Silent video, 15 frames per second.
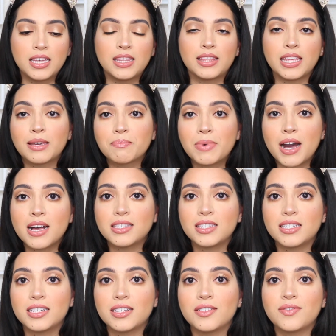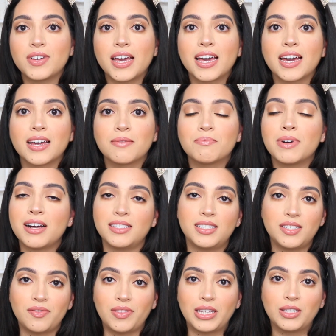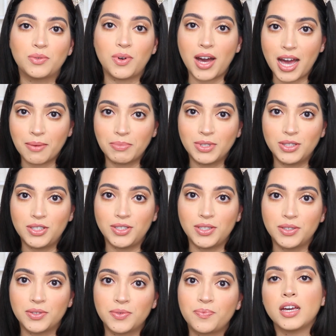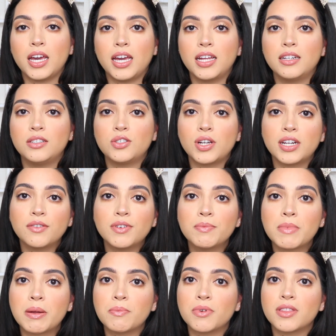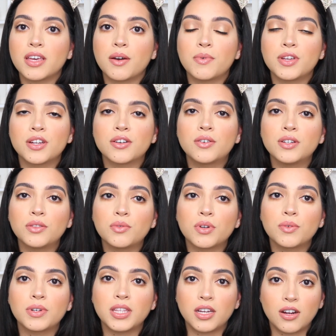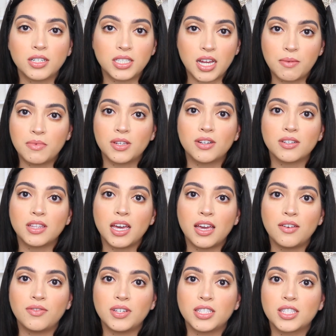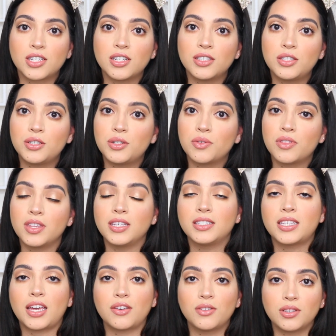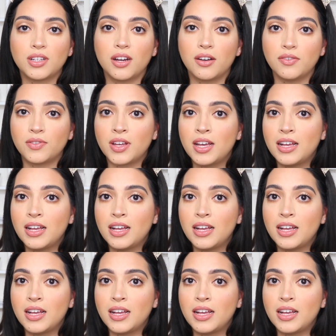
Think positive, and positive things will happen to you. And try to remember that when you're going through a really hard time in your life, it's good to do things that you love.